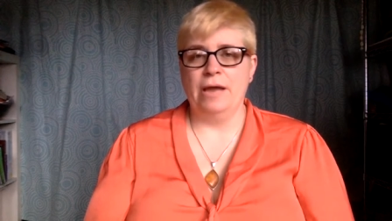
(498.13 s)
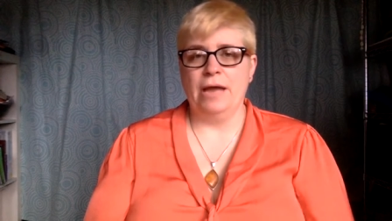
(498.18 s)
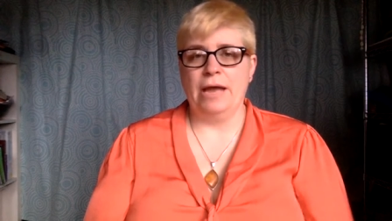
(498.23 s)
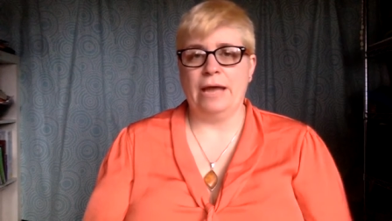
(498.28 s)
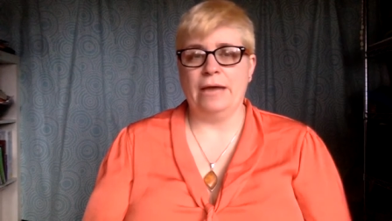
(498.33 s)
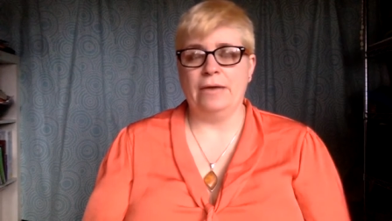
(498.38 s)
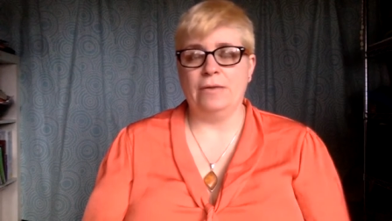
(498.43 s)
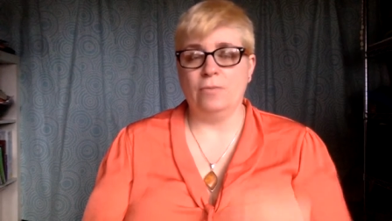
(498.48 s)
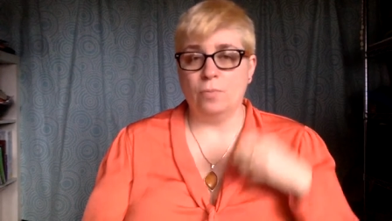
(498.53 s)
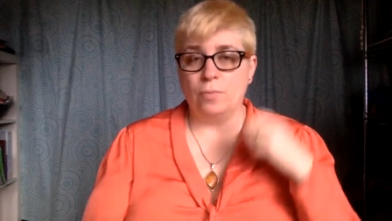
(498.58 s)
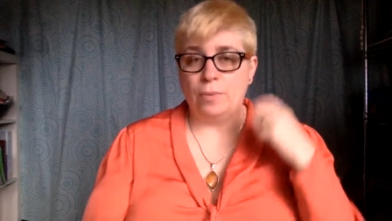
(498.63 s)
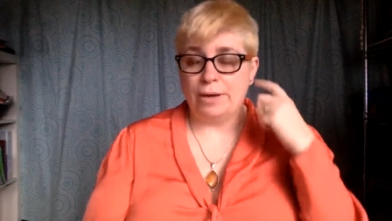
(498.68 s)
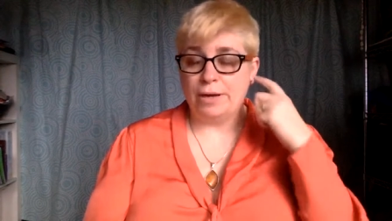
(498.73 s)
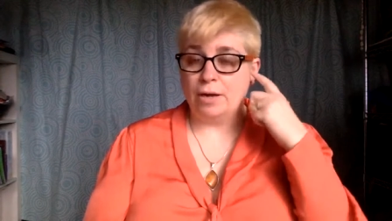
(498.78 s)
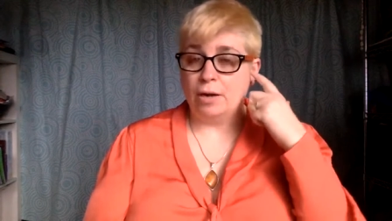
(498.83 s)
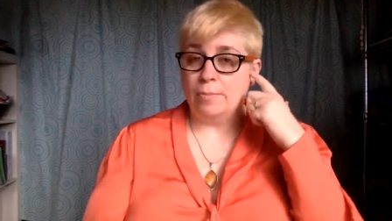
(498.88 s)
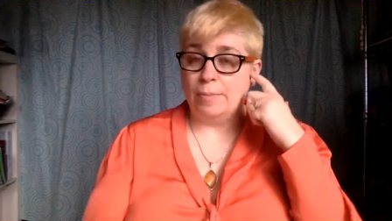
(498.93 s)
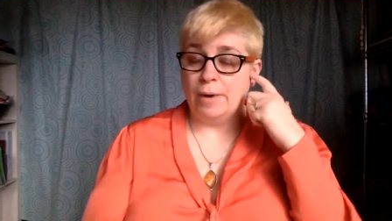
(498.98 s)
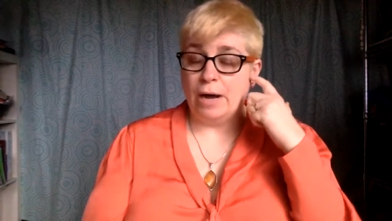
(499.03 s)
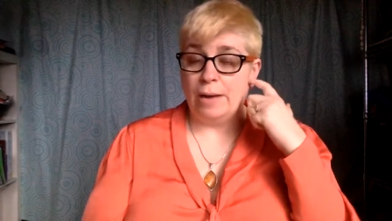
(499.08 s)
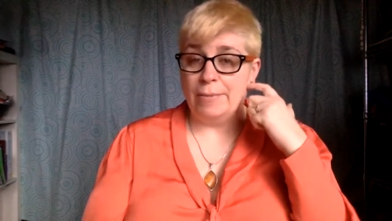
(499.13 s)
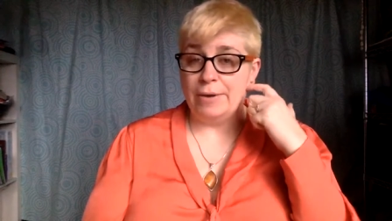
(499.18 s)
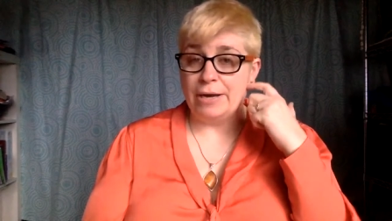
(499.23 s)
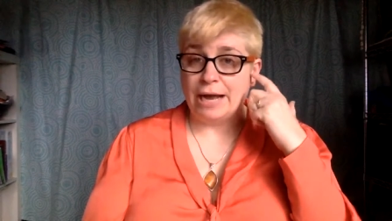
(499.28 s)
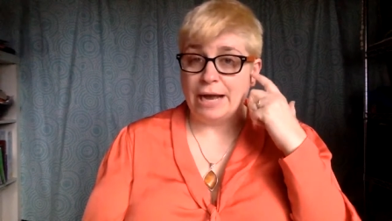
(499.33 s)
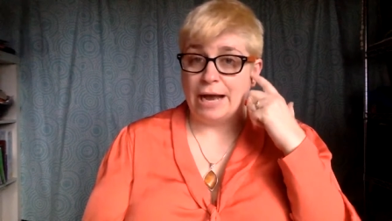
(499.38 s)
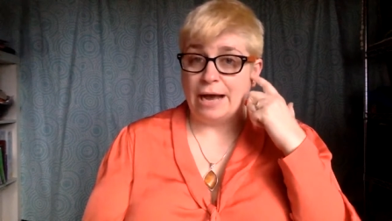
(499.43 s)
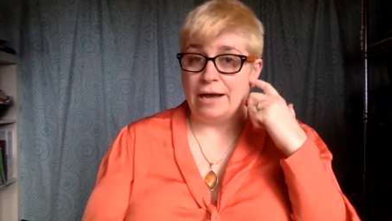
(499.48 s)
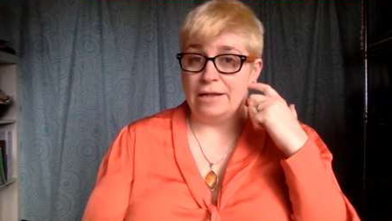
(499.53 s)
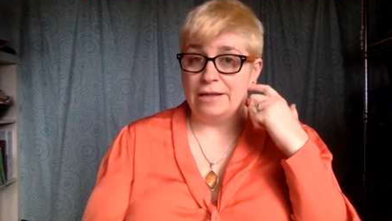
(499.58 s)
And when Obama
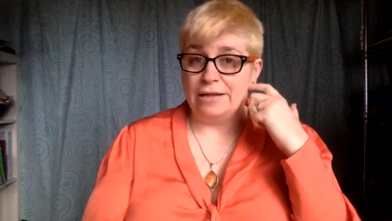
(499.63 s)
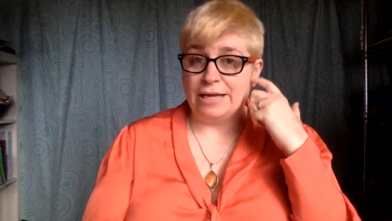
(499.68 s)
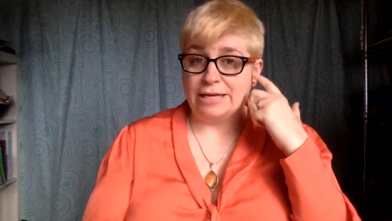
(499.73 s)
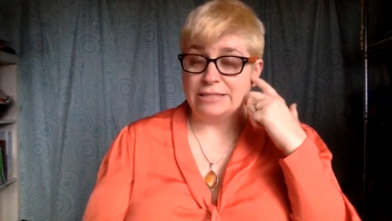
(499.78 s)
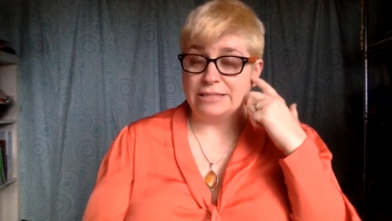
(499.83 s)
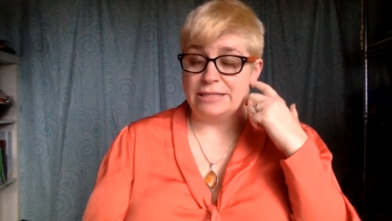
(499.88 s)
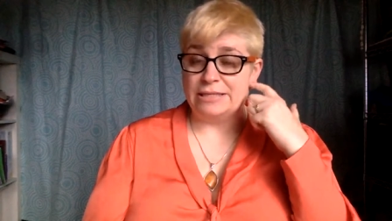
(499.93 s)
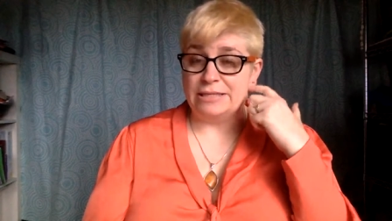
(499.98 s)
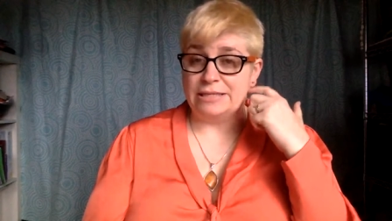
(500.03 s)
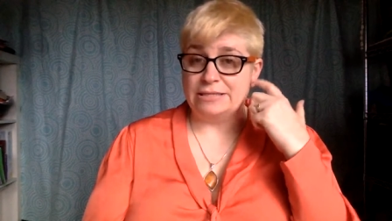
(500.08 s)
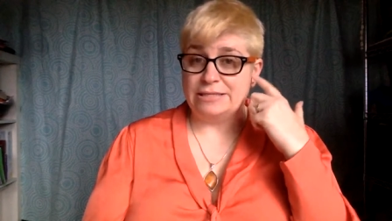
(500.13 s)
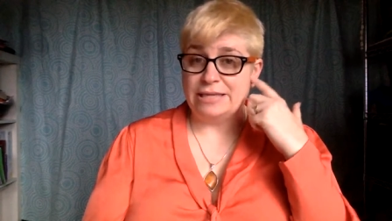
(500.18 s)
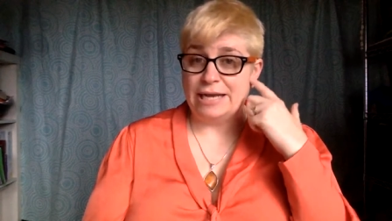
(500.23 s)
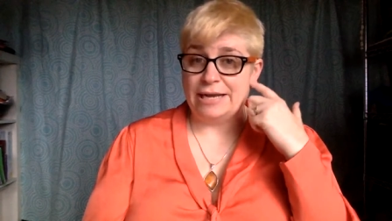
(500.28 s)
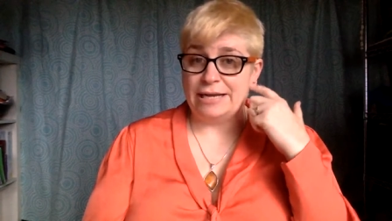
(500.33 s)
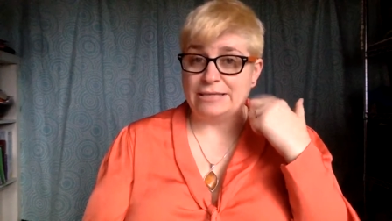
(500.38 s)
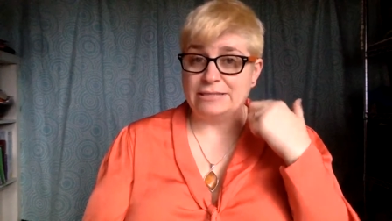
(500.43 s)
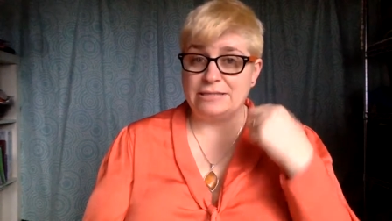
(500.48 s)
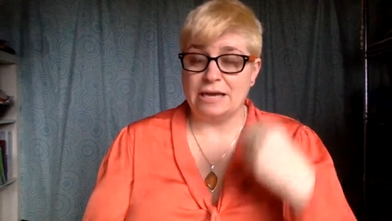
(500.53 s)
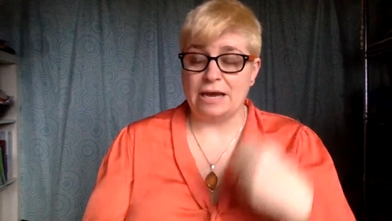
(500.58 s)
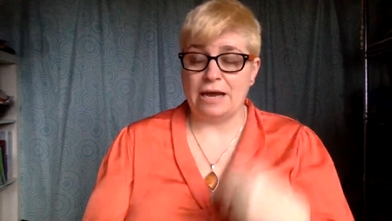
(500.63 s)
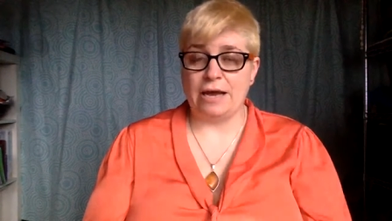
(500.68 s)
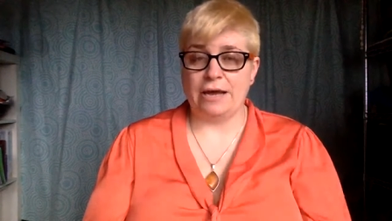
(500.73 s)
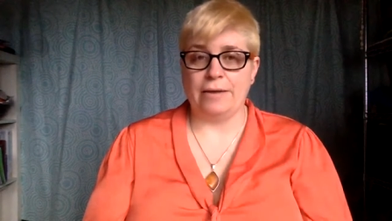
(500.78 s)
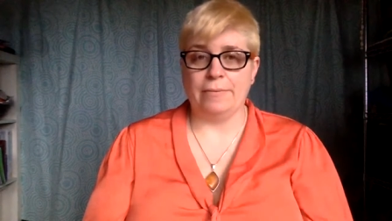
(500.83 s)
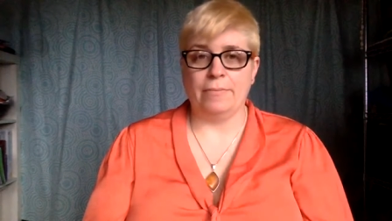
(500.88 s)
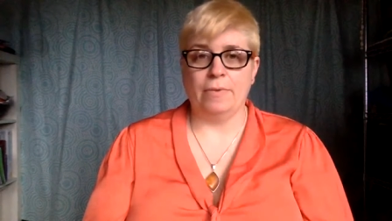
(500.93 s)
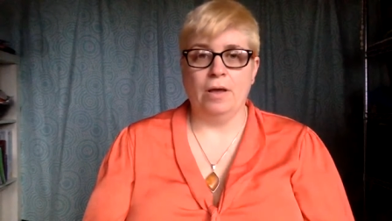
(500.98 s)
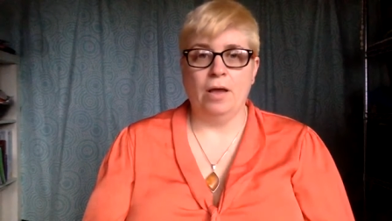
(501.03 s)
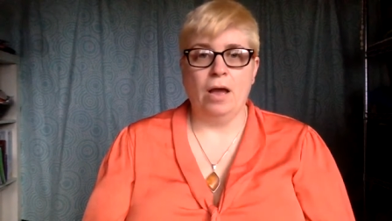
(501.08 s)
got elected the second
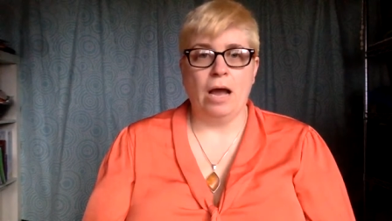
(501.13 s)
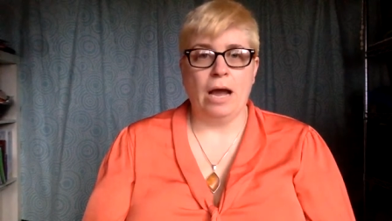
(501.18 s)
time,